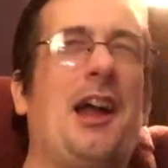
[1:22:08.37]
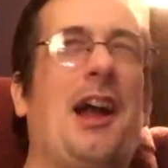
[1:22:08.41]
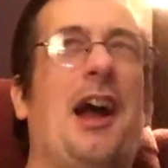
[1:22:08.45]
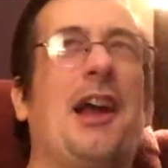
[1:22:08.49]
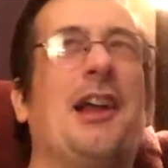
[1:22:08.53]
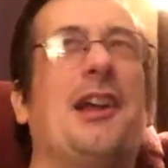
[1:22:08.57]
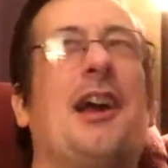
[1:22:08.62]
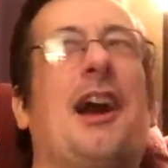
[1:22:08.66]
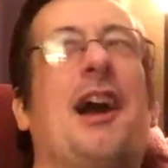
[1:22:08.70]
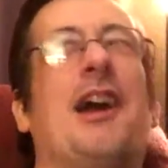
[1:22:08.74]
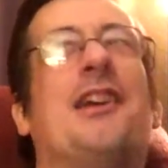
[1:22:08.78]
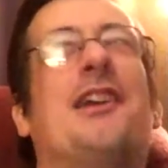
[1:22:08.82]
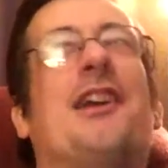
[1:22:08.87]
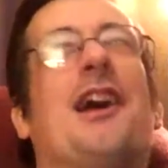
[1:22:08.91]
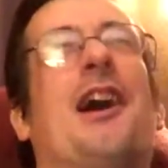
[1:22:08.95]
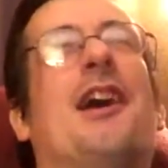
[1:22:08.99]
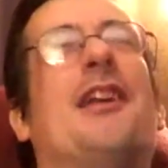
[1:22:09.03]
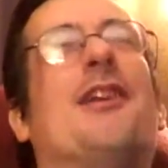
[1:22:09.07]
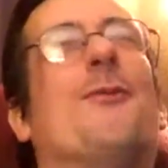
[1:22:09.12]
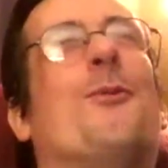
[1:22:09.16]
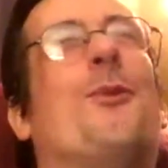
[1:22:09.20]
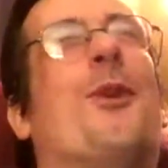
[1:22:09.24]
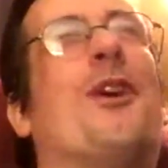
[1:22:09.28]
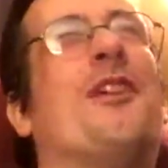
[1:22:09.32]
I kind of
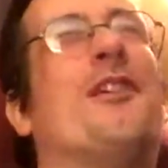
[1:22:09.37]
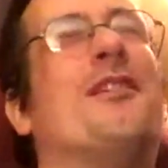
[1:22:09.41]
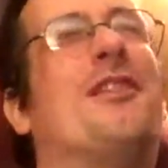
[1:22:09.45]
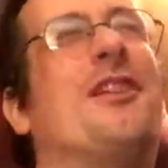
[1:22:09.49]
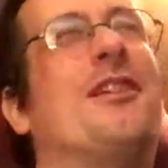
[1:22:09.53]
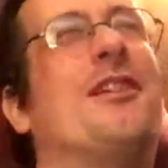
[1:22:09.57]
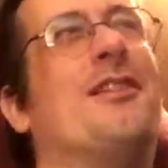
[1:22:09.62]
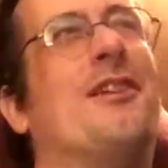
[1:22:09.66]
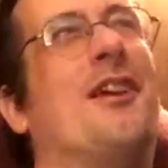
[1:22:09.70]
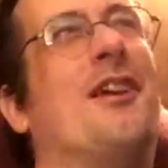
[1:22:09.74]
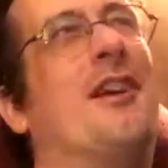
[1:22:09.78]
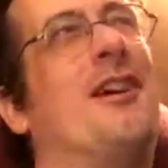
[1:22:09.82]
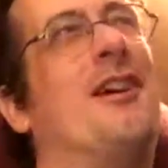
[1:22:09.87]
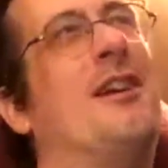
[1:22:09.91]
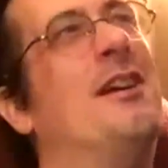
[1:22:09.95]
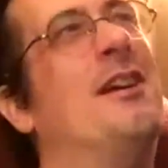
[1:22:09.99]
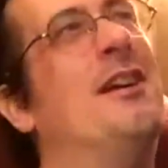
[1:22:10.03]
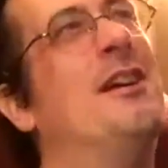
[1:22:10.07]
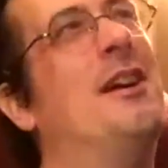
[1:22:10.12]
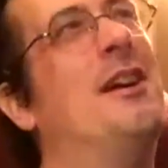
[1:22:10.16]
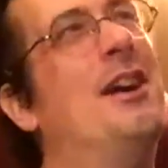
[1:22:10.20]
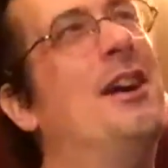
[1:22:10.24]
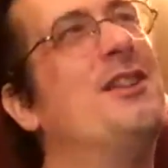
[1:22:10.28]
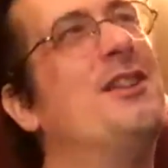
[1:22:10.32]
wanted to
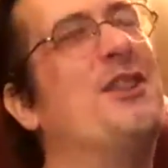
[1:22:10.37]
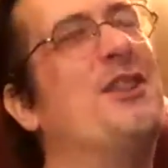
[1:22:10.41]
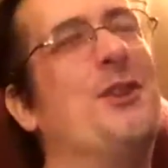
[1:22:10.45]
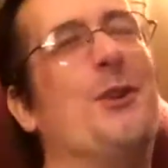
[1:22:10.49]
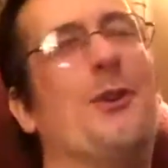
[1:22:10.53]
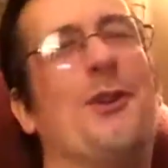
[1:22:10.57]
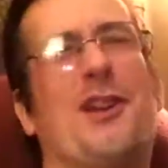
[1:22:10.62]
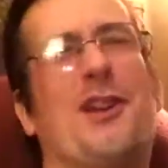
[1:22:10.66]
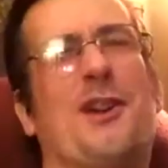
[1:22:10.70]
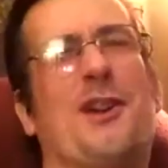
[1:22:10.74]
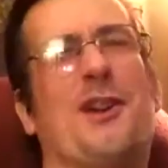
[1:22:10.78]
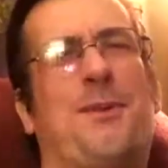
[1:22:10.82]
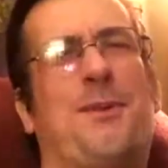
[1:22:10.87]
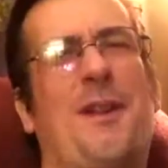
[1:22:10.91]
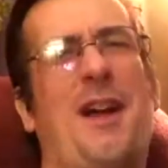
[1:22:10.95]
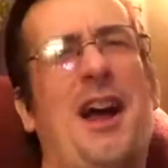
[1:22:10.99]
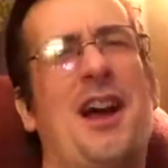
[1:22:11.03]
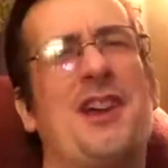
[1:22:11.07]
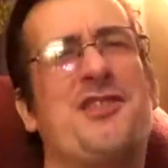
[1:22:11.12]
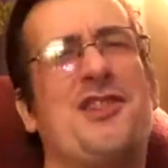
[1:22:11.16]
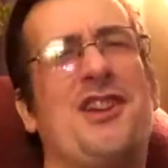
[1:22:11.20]
do a little flash on